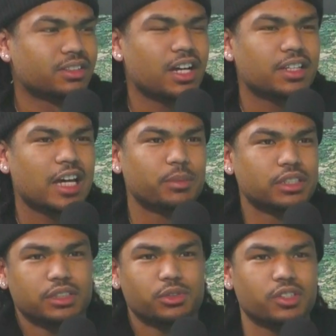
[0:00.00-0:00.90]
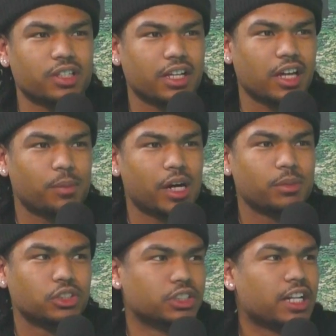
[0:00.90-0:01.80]
Not that, but it was just like I
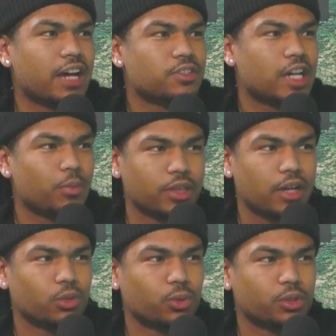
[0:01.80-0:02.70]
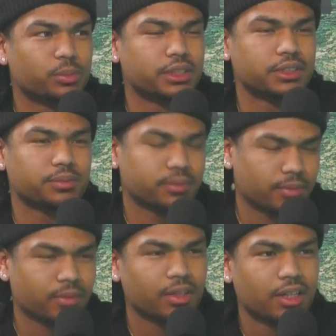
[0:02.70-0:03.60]
probably shouldn't have signed without a lawyer, but
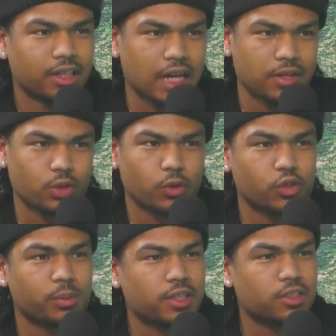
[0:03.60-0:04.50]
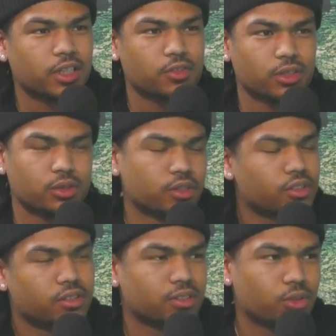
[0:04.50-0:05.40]
now he's going over my stuff, so
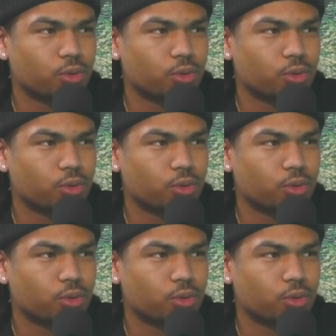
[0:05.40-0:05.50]
it's cool.